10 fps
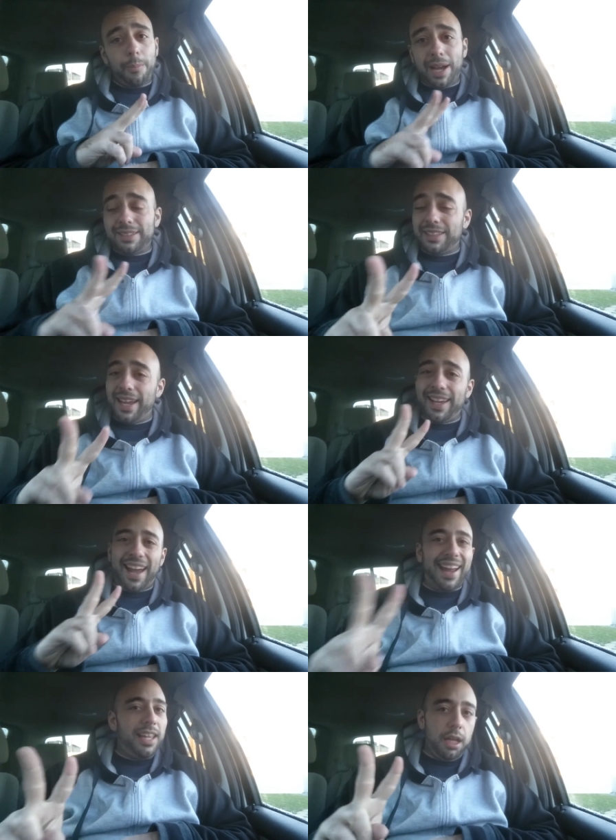I'm not saying
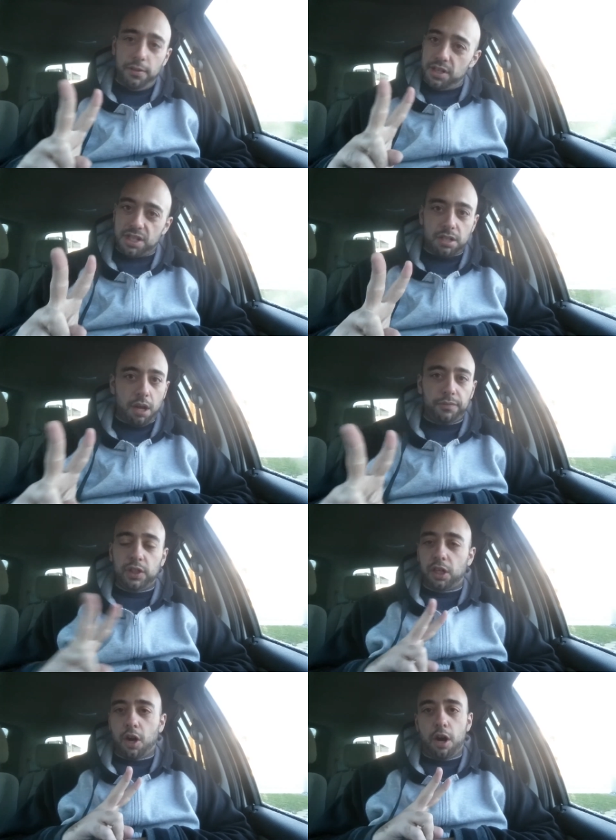any of this stuff
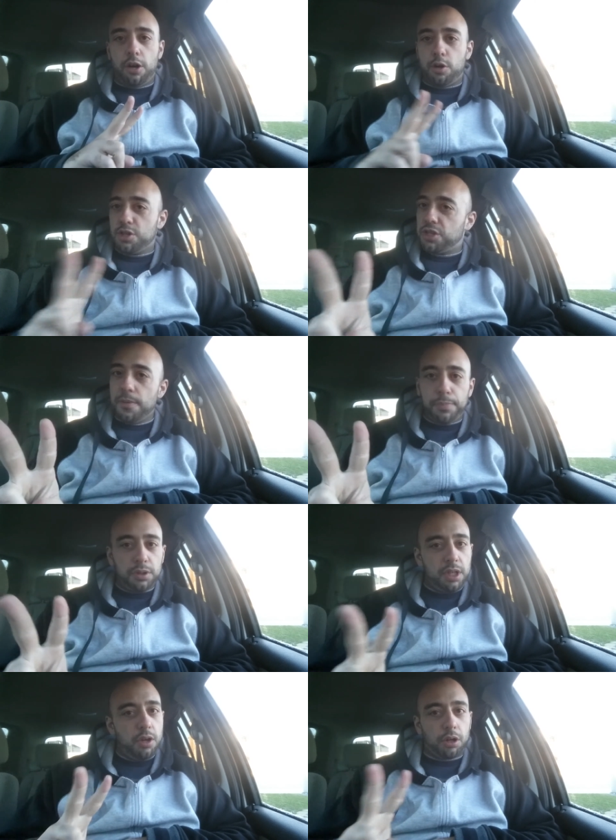to garner
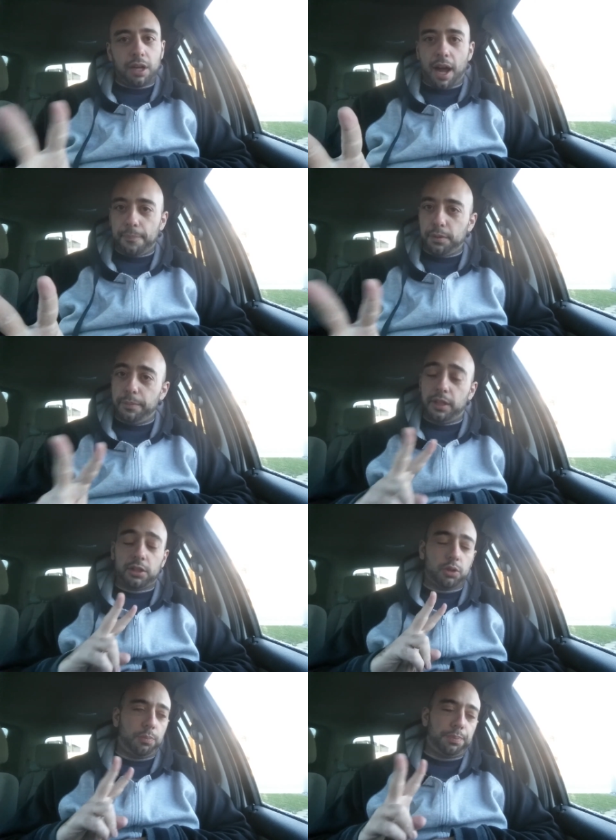sympathy or
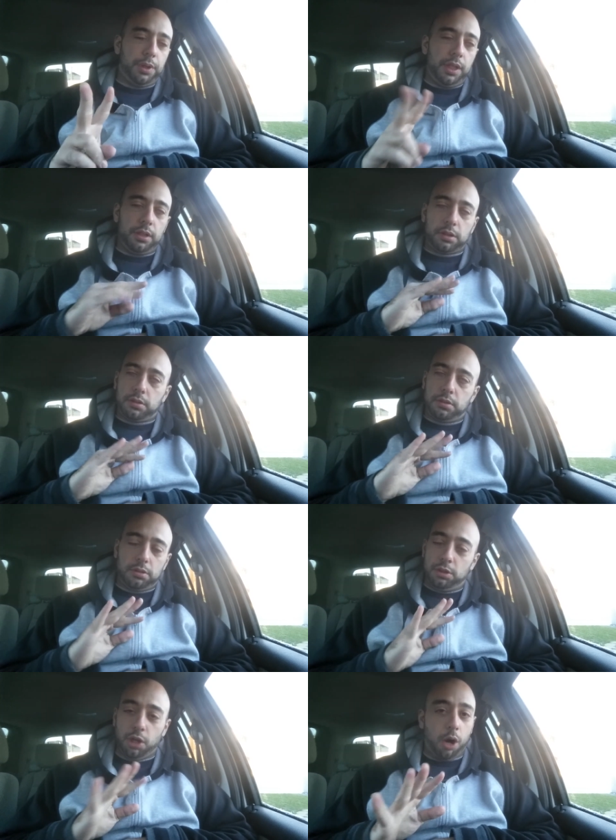compliments, so please
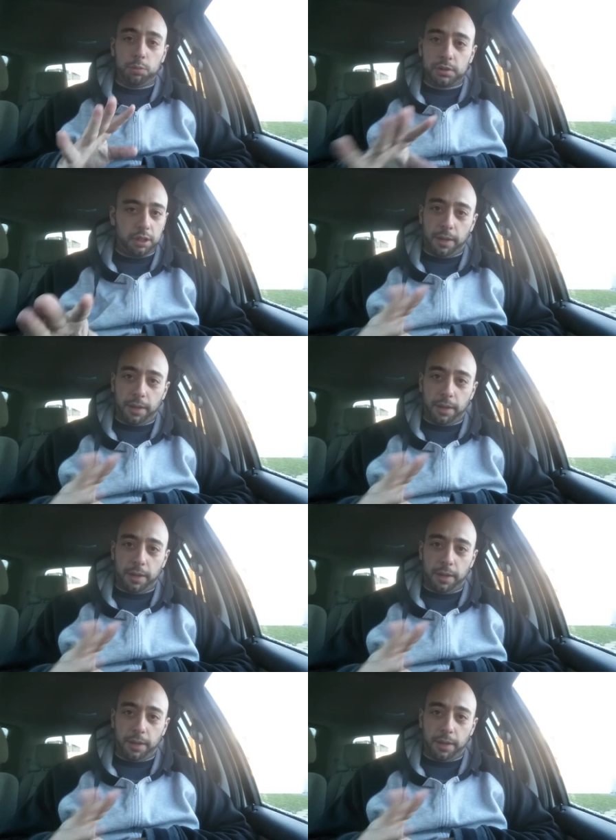don't.